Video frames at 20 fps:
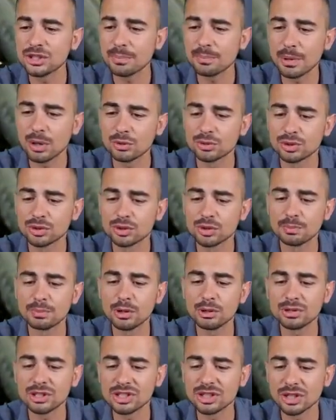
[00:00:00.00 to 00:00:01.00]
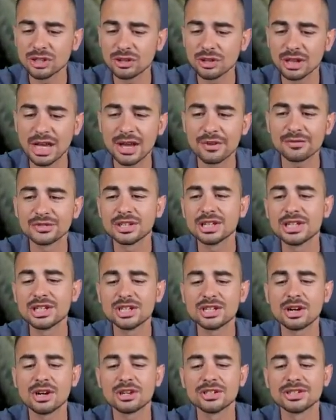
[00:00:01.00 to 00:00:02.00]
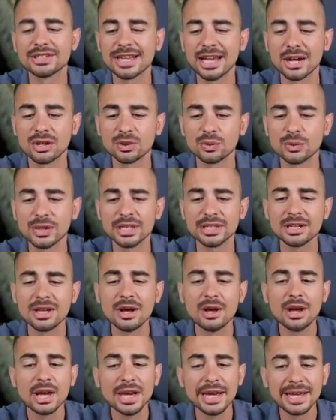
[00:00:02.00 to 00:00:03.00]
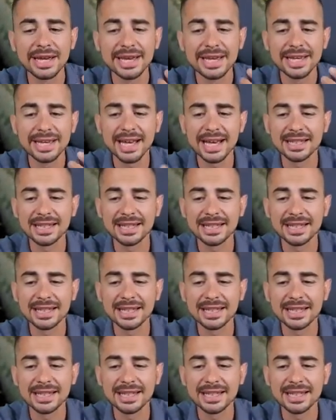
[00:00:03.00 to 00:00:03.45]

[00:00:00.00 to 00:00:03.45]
the boat. The boat is on the left, he's on downwind. He